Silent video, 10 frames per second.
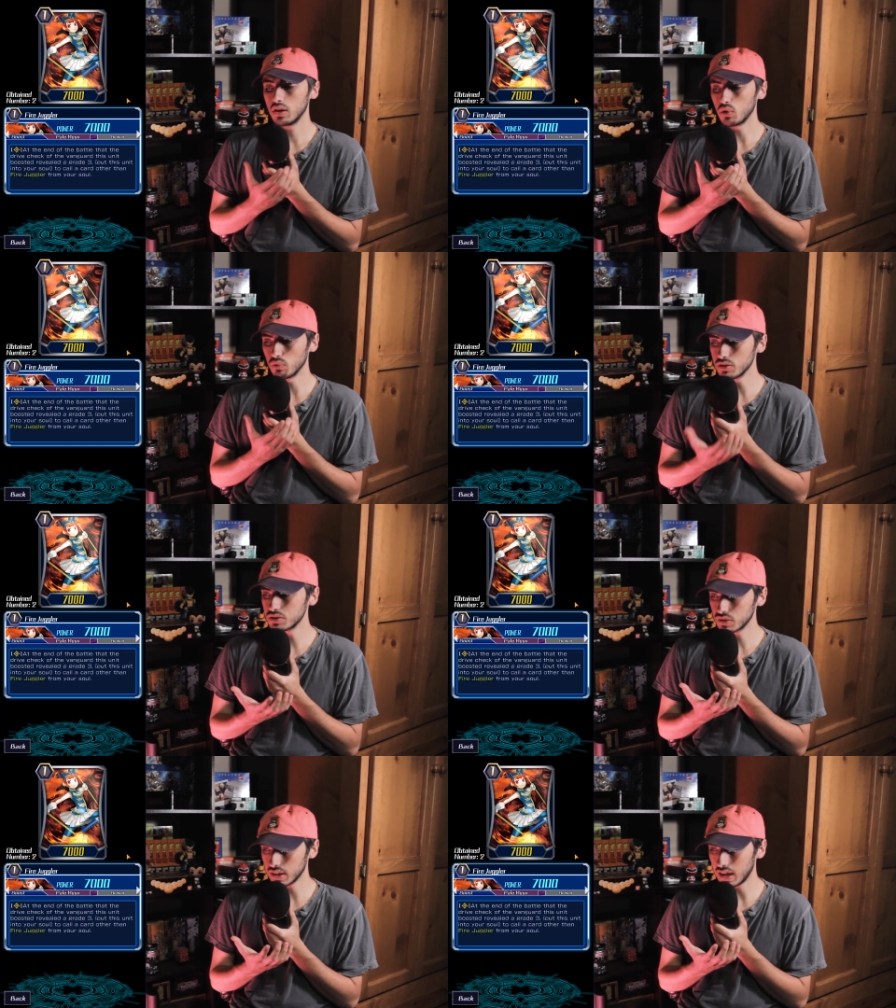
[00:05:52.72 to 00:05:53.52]

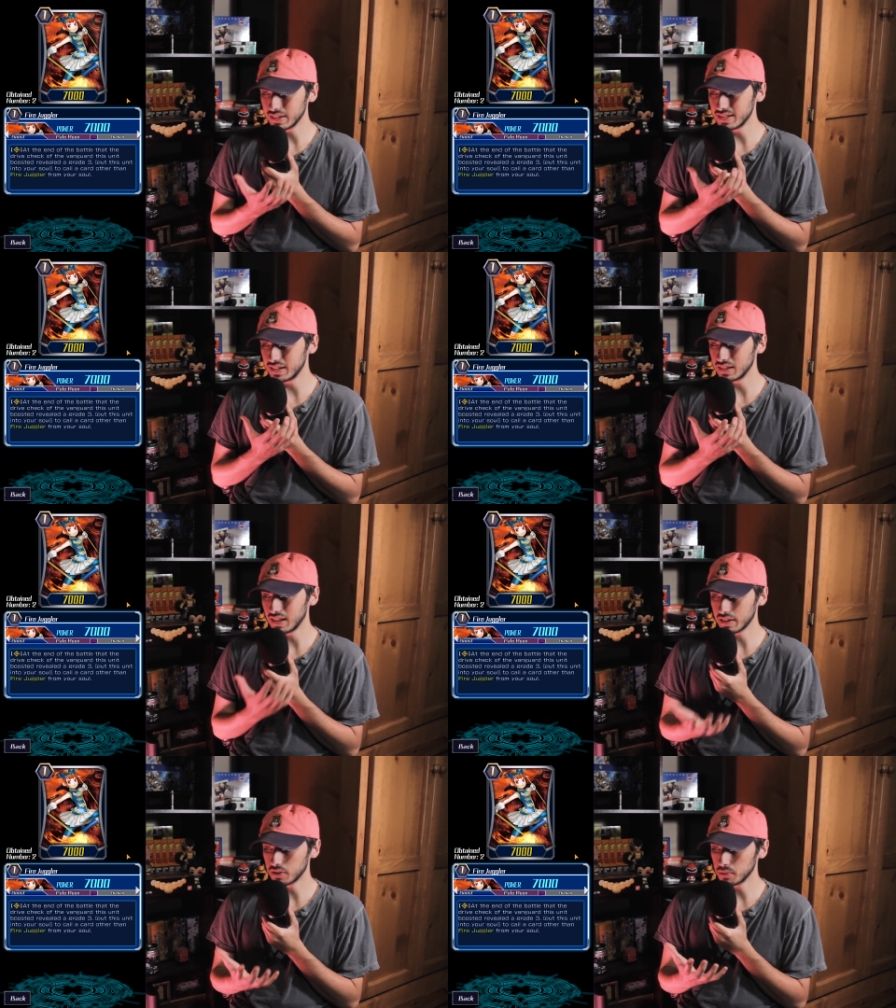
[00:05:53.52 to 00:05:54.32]
Originally, I didn't
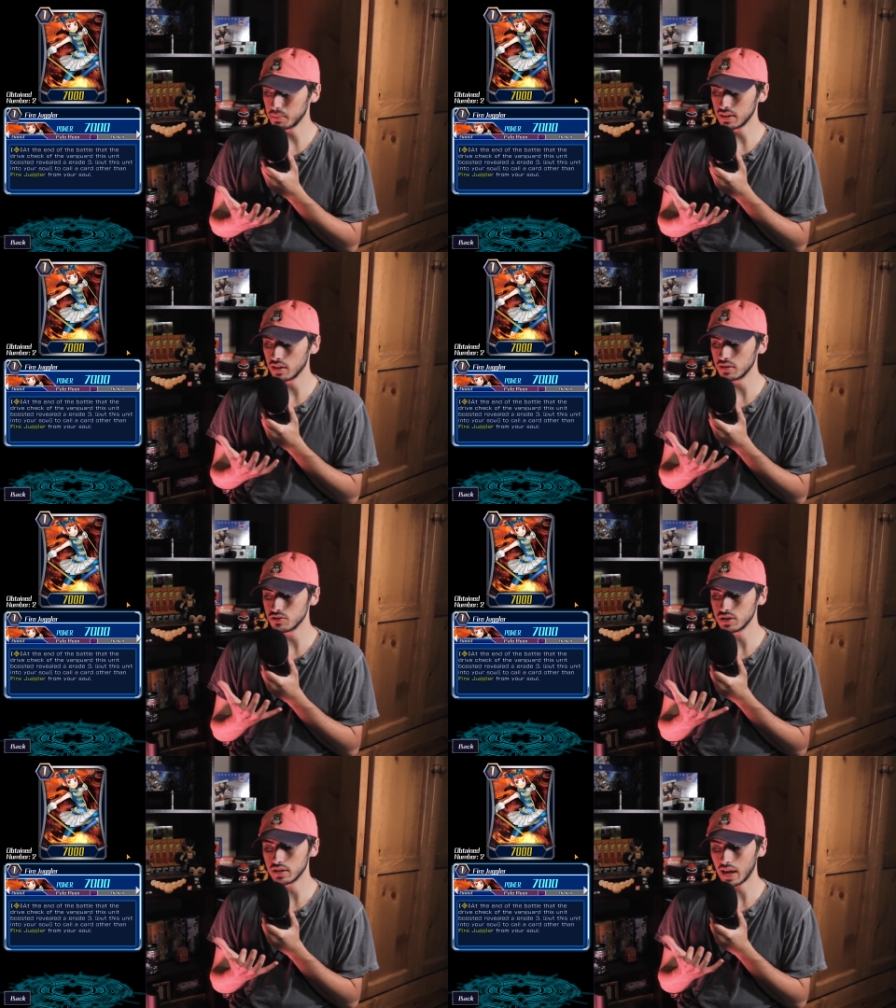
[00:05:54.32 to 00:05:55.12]
like her because
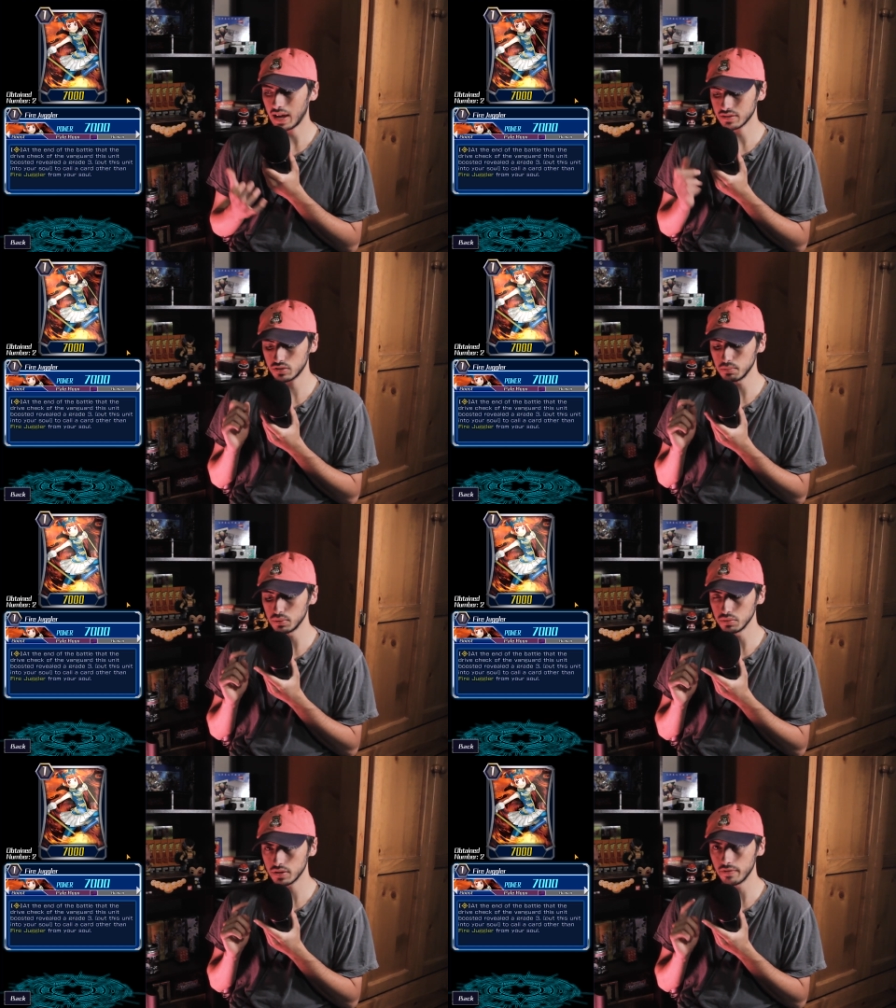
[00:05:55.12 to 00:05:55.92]
she casts to
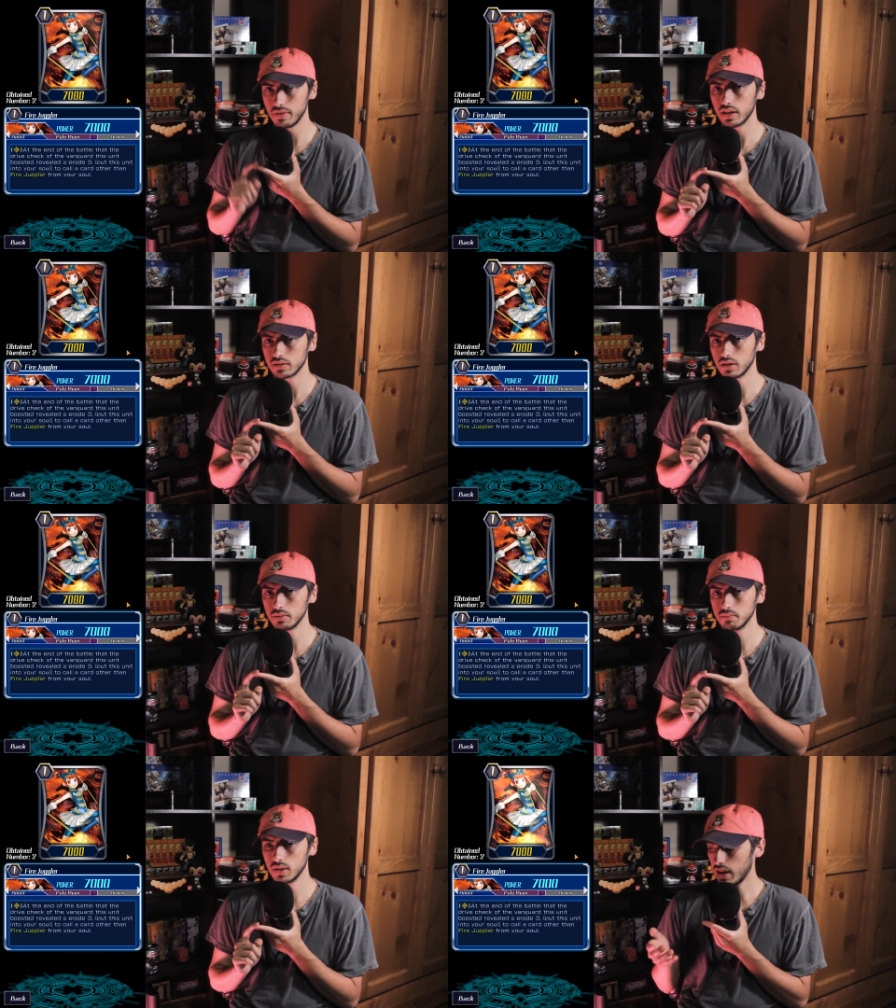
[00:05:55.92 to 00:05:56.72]
boost the Vanguard,